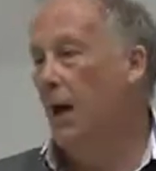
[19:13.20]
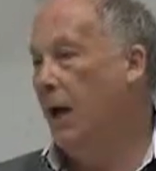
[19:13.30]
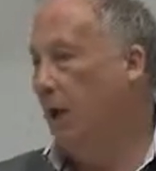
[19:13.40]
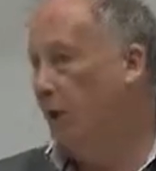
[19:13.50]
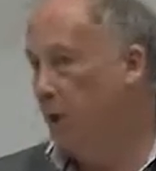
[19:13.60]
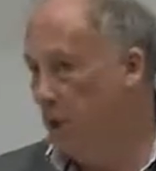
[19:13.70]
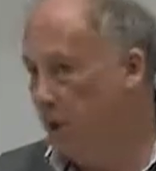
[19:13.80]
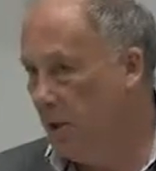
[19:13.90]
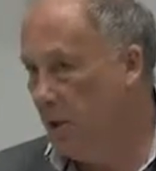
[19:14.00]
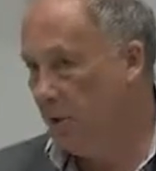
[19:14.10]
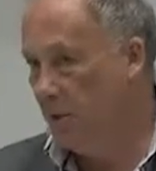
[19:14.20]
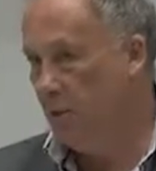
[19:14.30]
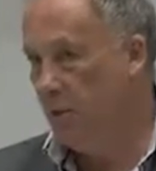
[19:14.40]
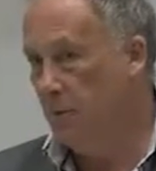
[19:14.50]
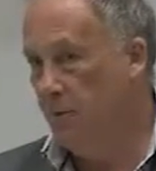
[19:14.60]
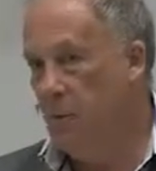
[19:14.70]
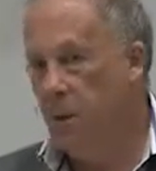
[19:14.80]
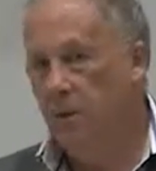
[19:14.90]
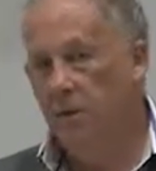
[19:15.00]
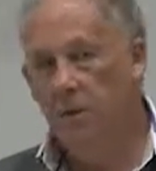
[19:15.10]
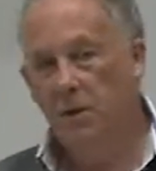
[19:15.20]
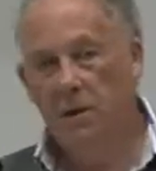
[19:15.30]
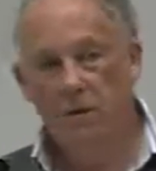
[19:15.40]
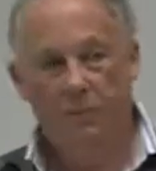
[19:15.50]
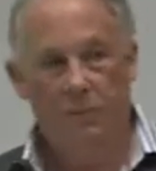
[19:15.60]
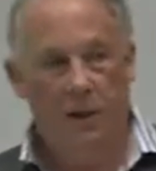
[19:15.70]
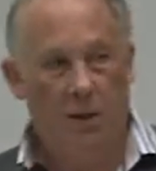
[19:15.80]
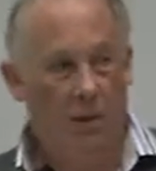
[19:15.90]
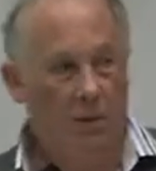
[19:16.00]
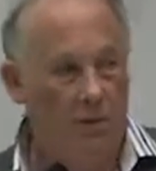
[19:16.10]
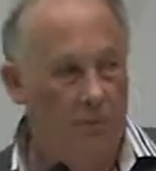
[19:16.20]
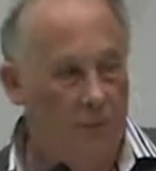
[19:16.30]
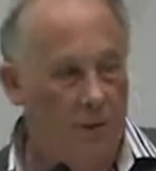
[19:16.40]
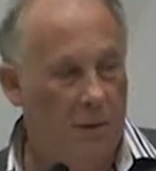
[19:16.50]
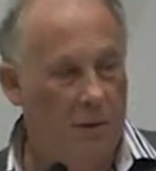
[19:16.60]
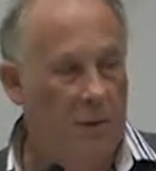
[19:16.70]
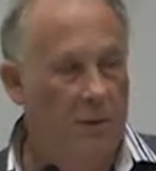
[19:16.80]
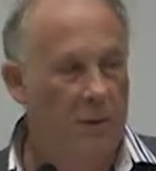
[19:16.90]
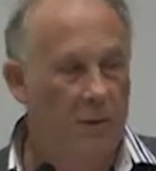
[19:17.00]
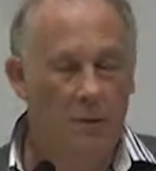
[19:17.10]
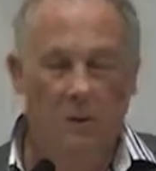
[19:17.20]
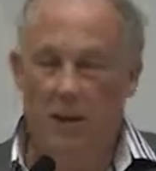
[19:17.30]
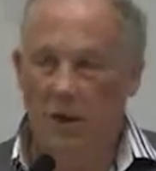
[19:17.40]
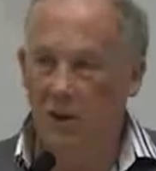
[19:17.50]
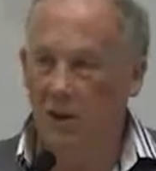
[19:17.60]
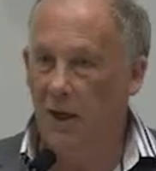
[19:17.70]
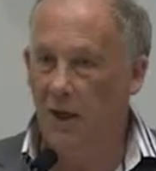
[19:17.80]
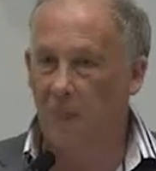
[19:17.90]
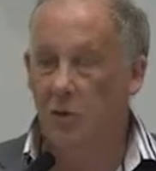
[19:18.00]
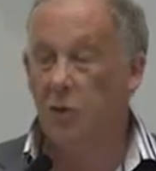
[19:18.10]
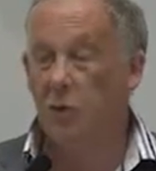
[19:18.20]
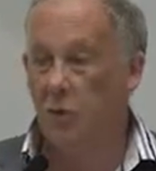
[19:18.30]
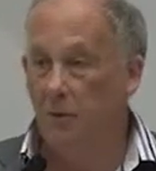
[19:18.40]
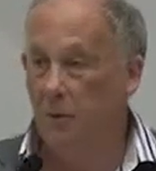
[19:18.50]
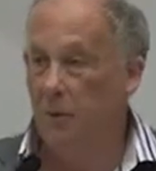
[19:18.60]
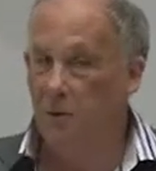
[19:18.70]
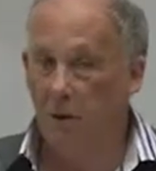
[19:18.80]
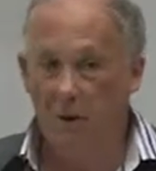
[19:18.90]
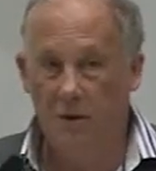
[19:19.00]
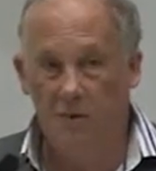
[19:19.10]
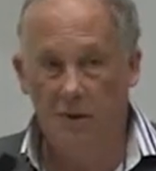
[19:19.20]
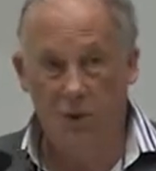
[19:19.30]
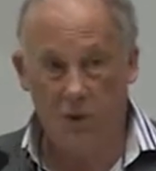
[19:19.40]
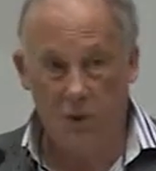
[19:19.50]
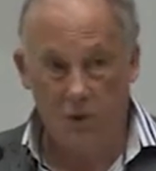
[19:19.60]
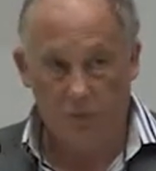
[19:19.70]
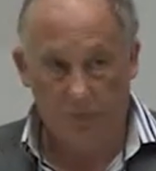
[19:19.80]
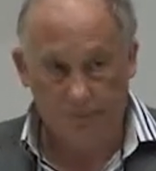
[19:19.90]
a learned article that has been submitted to an unnamed top scientific journal,